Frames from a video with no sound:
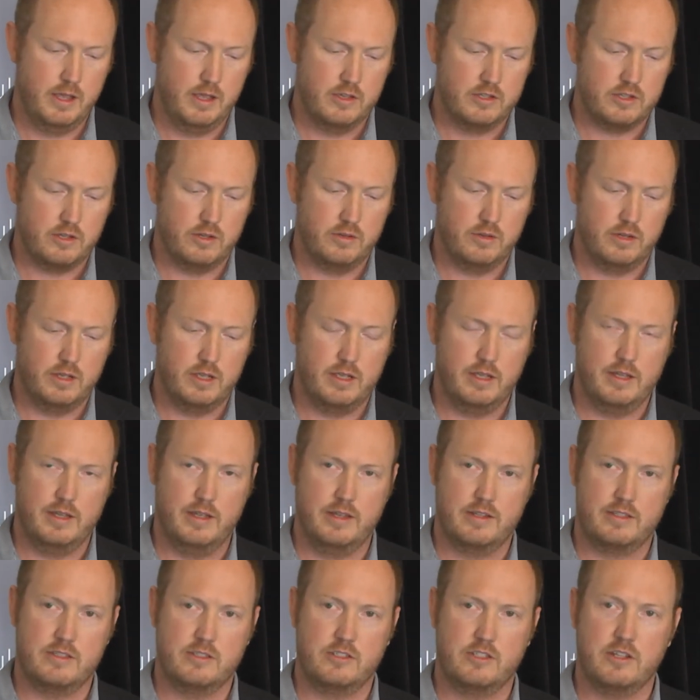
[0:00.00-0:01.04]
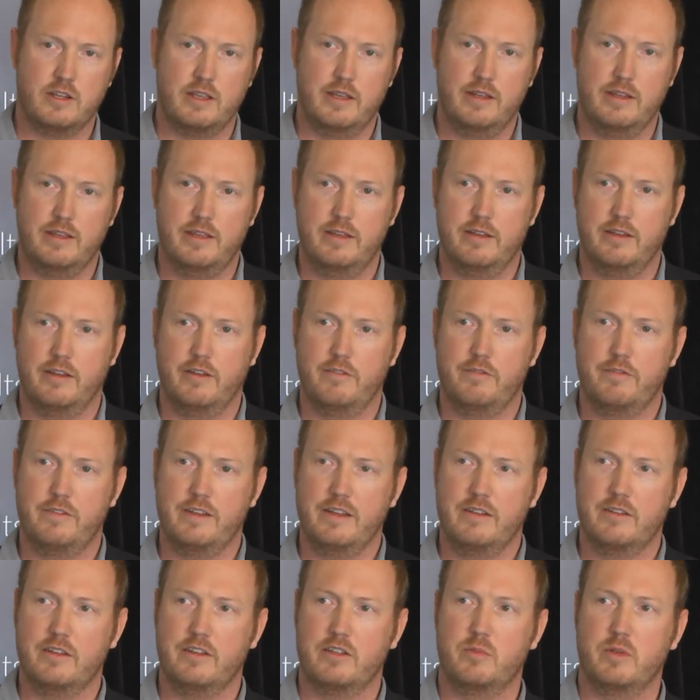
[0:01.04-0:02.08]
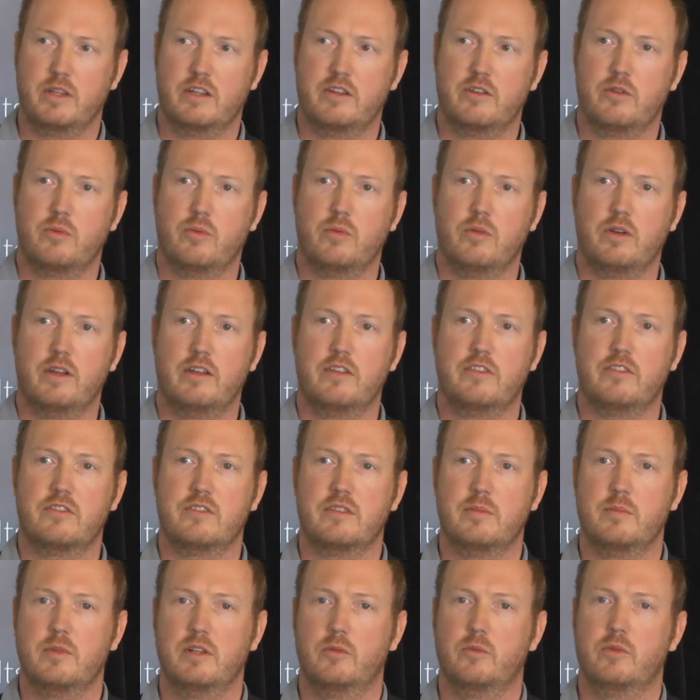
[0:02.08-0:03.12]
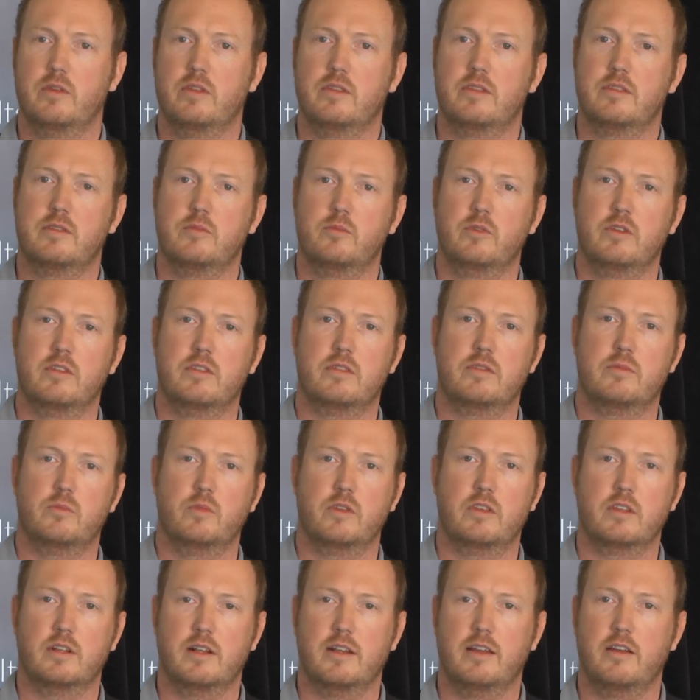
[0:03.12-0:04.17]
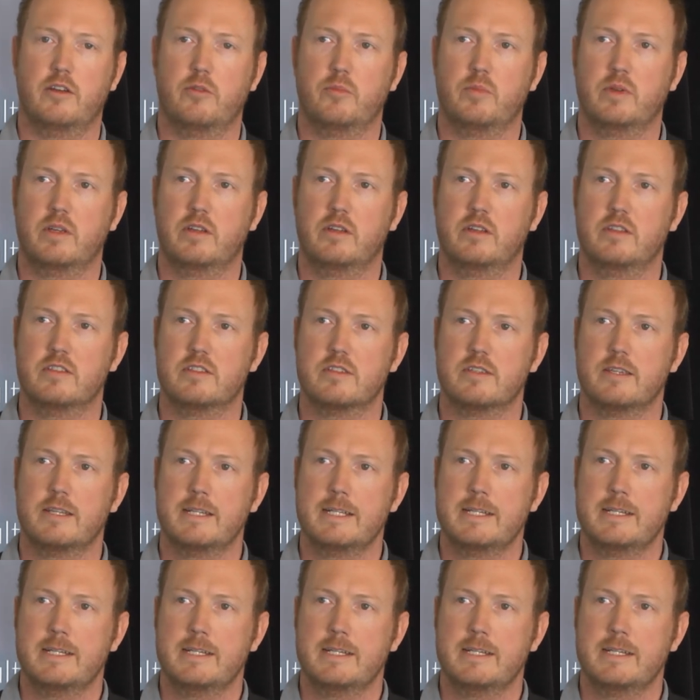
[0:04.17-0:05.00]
So I found it to be quite similar with the cloud, because